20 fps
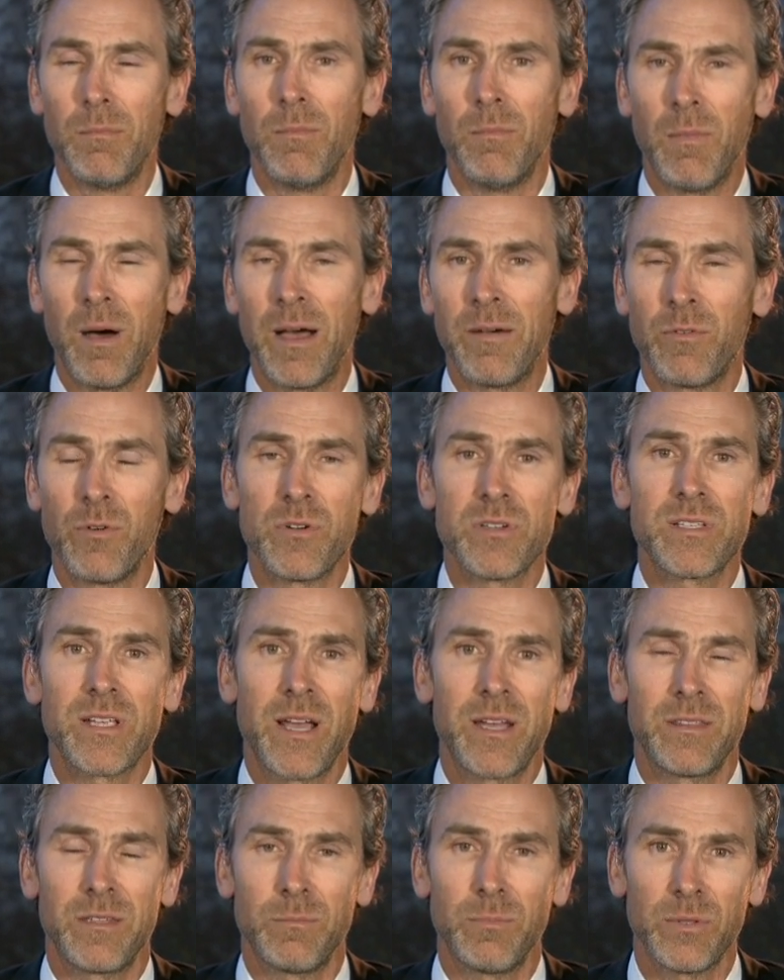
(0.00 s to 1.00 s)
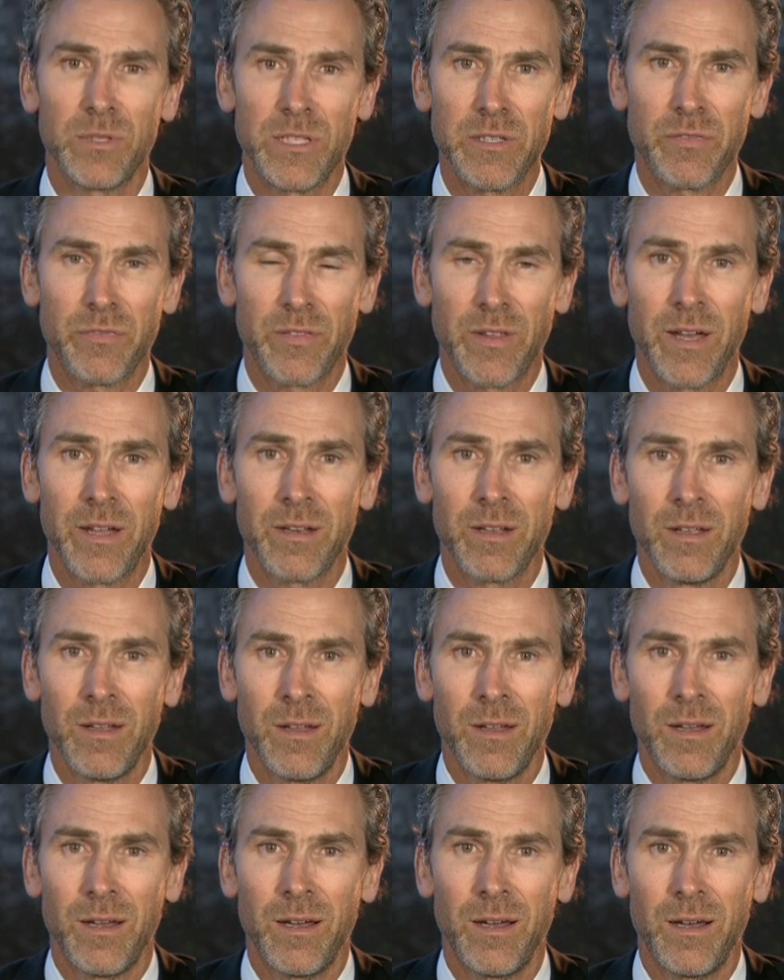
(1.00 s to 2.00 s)
I've always had the belief that
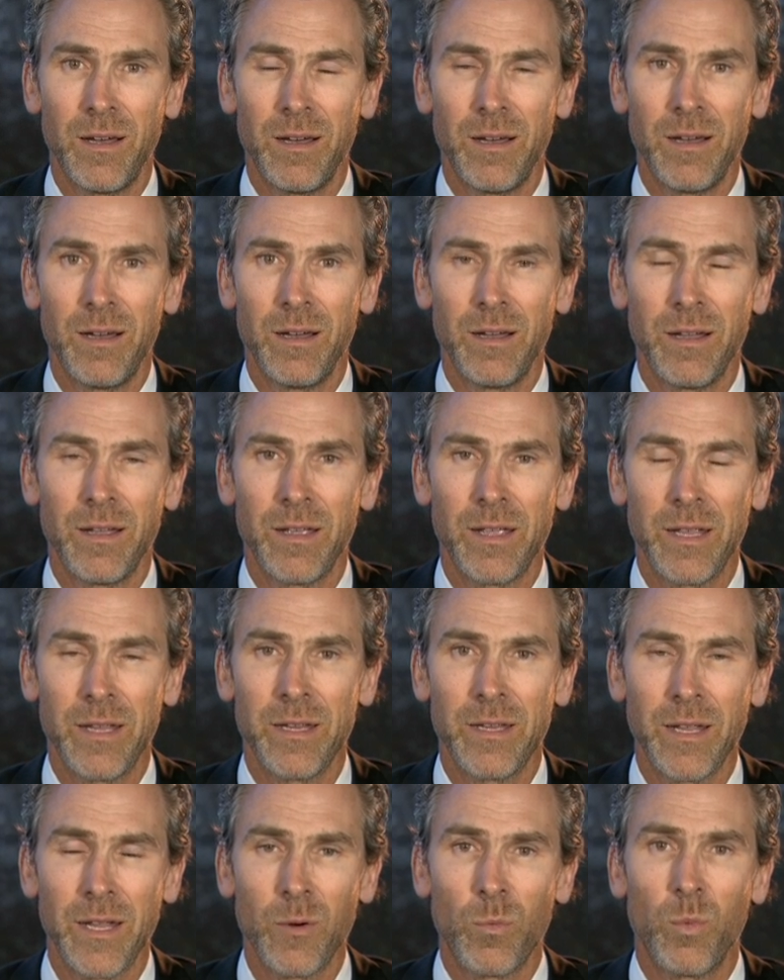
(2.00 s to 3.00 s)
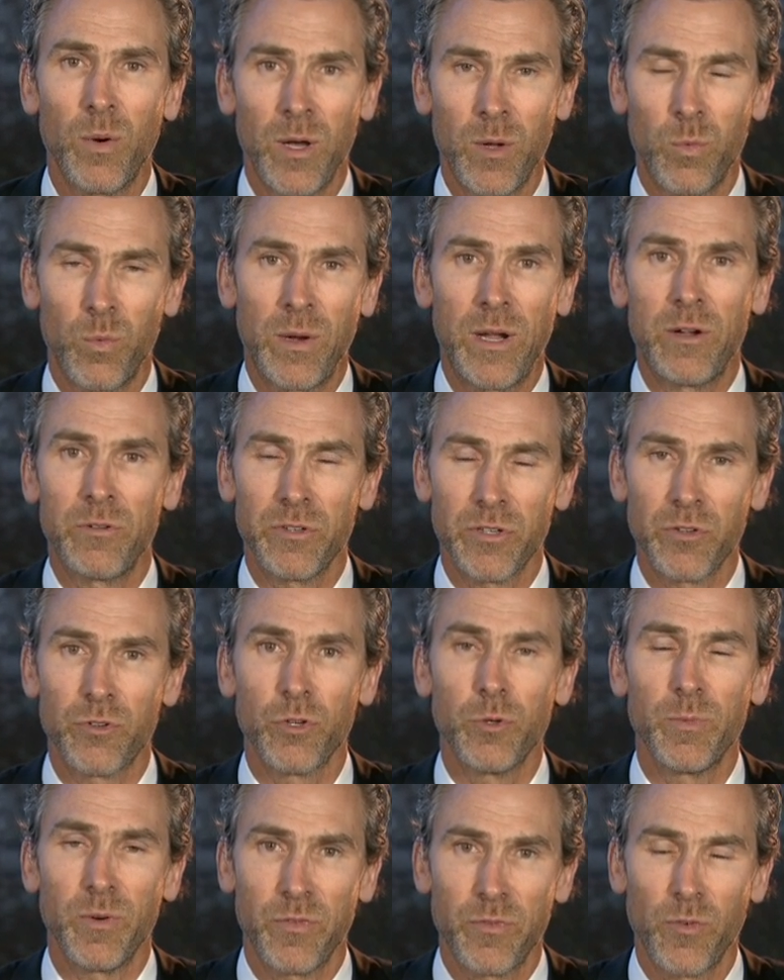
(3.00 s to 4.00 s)
a well-rounded
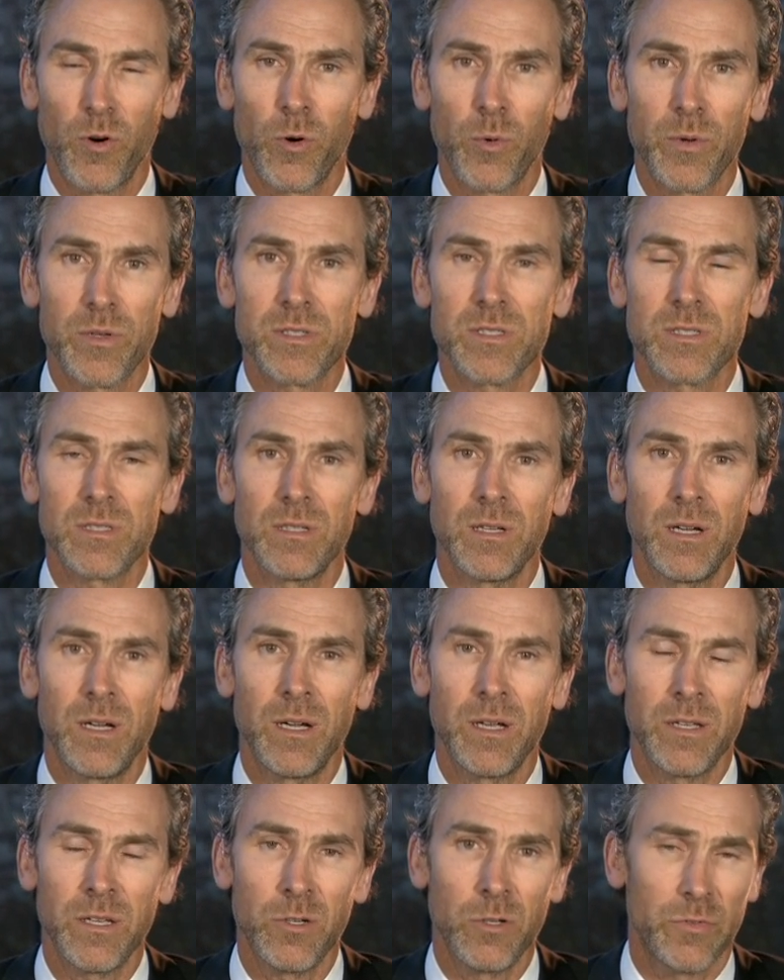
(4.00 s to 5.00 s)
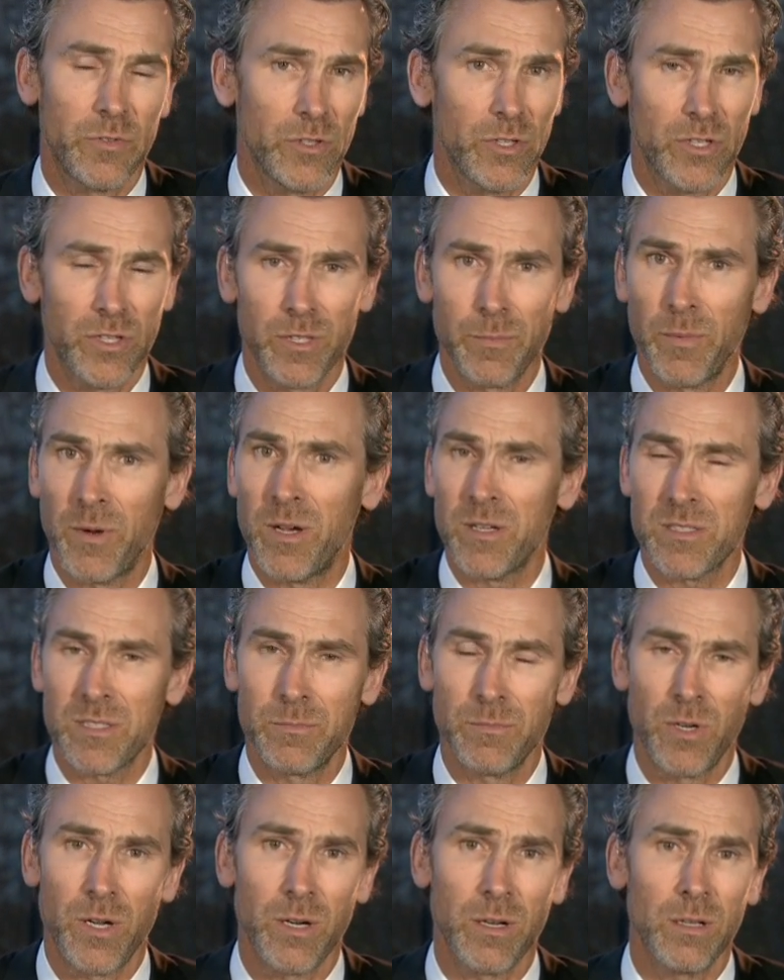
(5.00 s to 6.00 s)
group of forwards, if you look at the
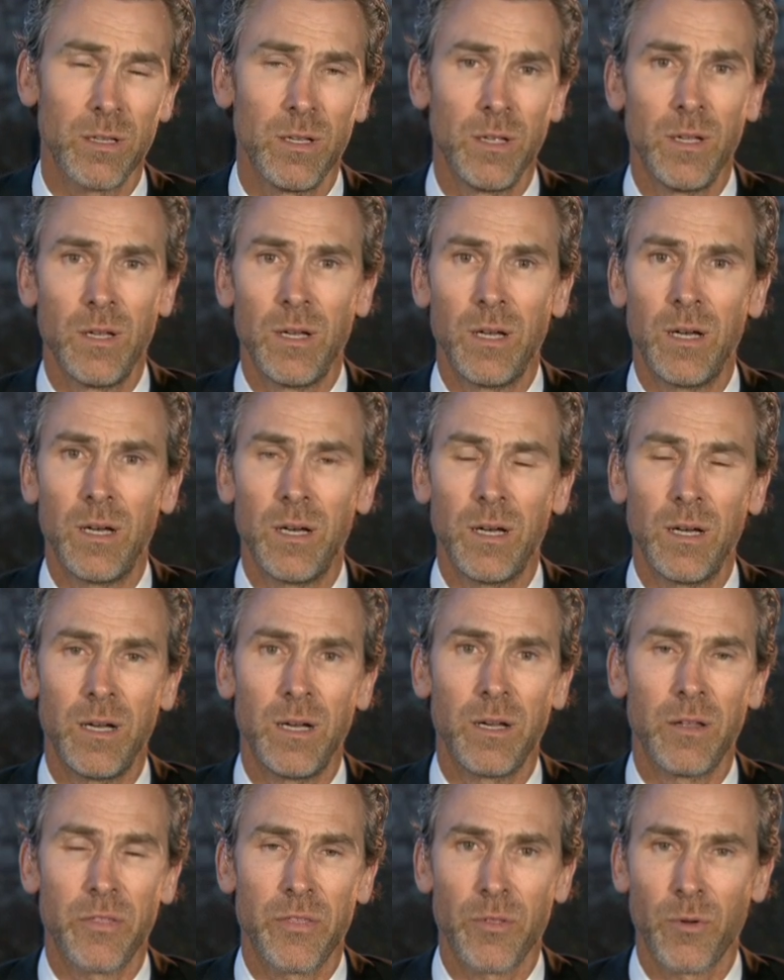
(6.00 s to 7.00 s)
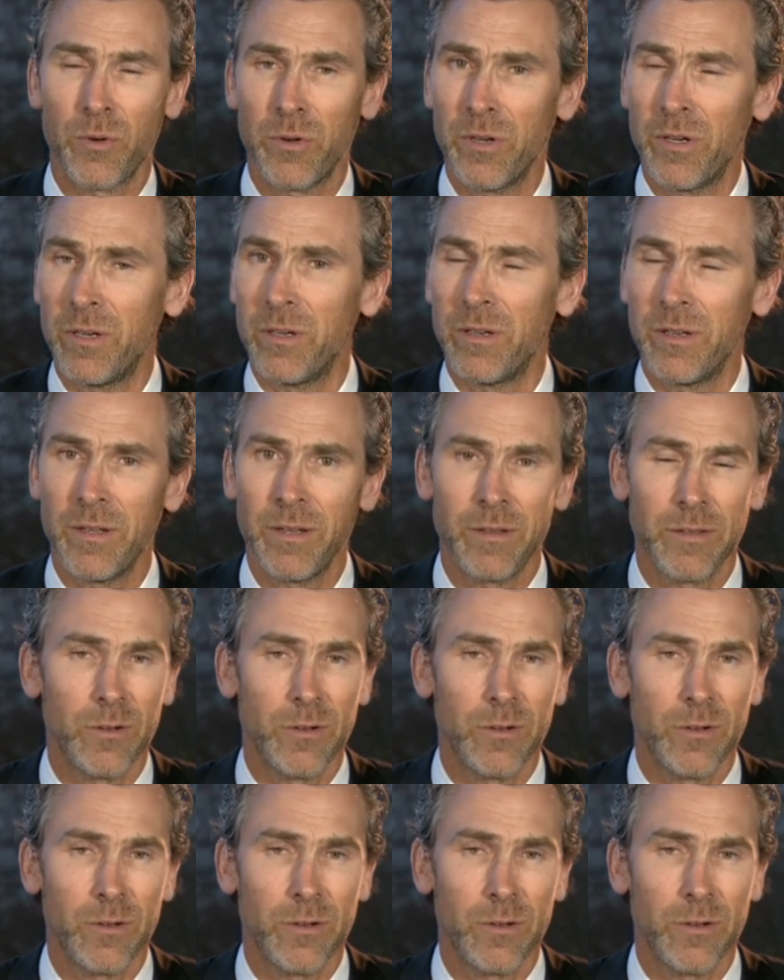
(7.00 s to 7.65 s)
Boston model, Thornton,